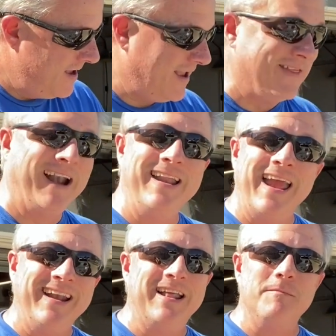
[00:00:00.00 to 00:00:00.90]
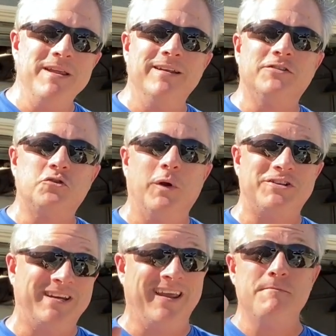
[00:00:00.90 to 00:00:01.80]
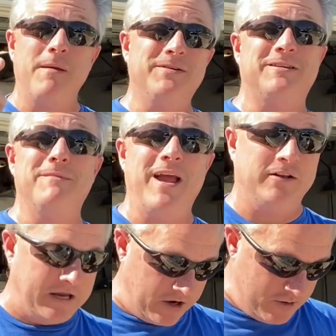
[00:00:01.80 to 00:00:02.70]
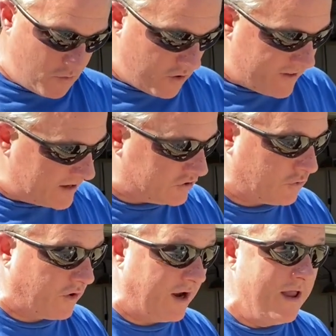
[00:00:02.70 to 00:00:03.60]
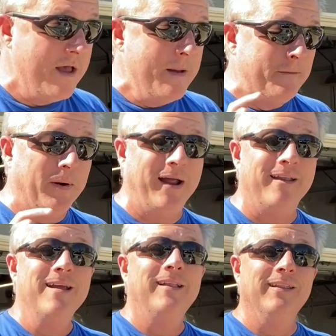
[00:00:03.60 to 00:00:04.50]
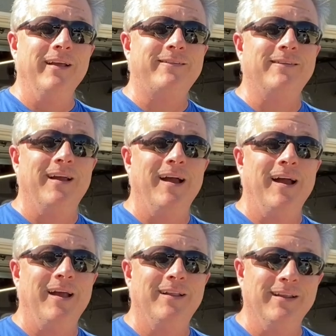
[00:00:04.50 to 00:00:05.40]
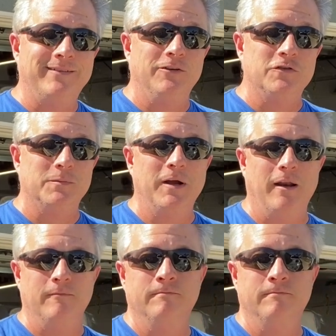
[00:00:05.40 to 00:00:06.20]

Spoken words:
And then I ended up needing to switch. Again, maybe someday I'll tell you more of that story, but let's do some cutting.